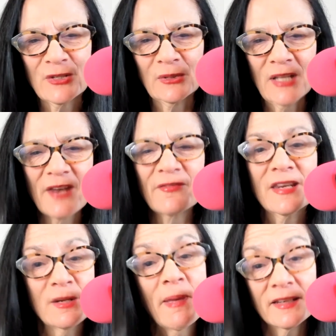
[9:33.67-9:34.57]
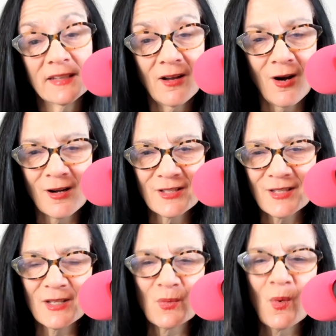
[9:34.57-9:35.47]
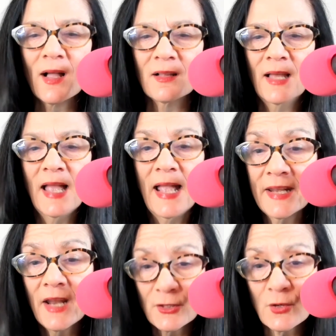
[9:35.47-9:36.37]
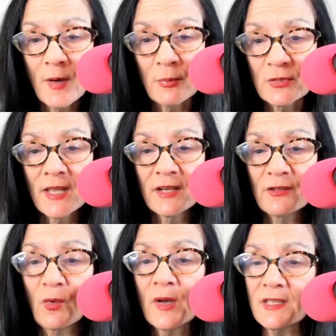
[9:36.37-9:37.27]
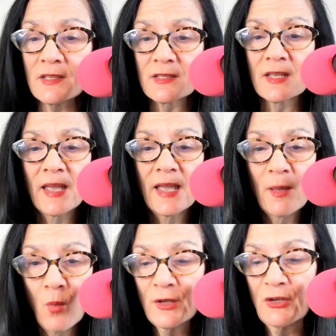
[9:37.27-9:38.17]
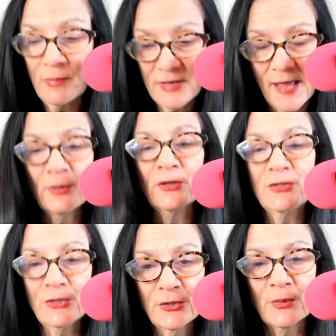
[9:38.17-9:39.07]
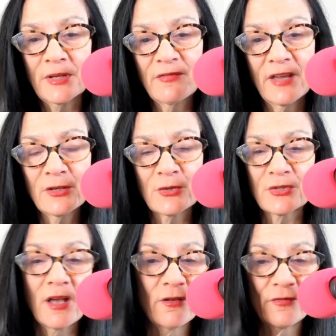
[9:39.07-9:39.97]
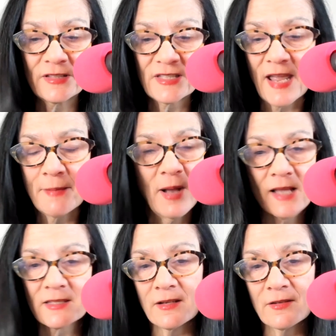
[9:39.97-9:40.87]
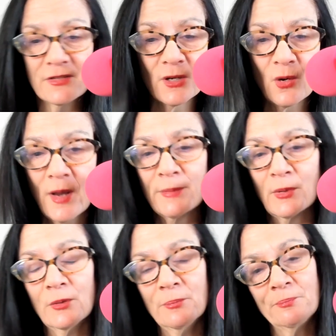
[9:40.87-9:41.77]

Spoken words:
to a lot of independent artists as well, and underrepresented voices. And what you've been able to do to reinvent yourself and stay positive is incredible.